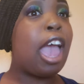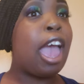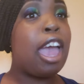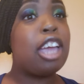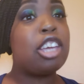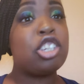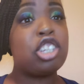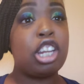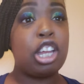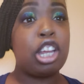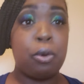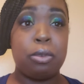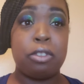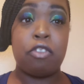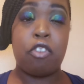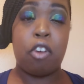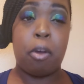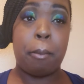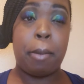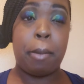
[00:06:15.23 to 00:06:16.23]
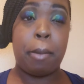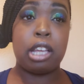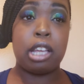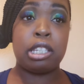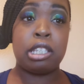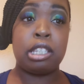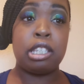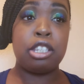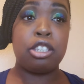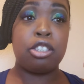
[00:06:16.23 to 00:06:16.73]
Actually, it was for my
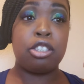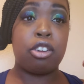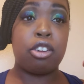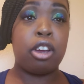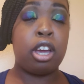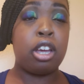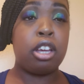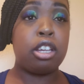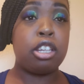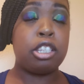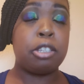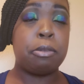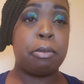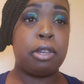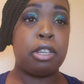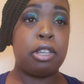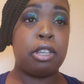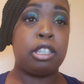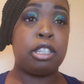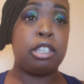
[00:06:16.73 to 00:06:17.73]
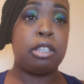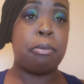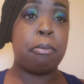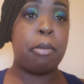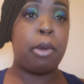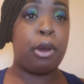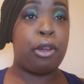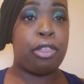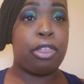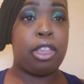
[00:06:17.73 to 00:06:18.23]
sister's husband's
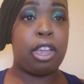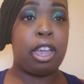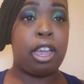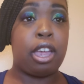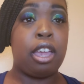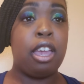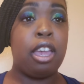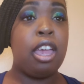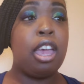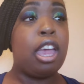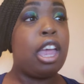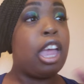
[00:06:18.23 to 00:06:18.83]
birthday,